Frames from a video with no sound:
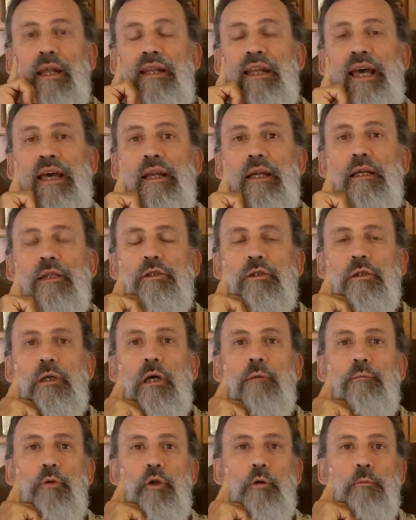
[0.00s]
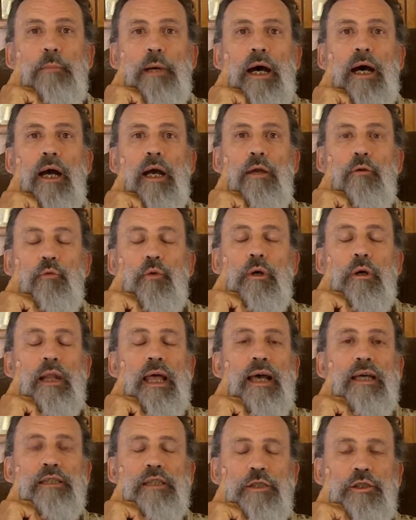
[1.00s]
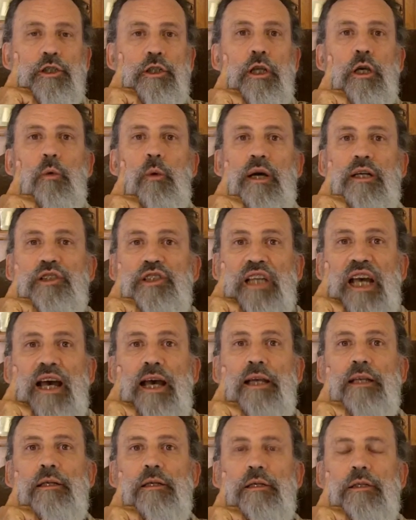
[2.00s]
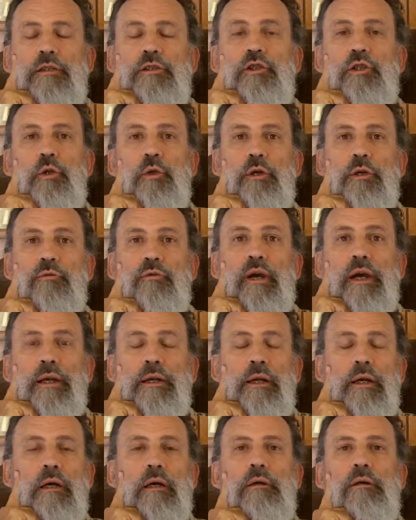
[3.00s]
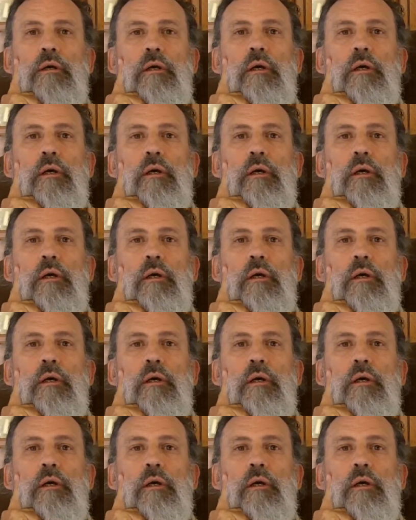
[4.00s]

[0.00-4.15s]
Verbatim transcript: And that is uh, you buy real assets. You do what China is doing right now.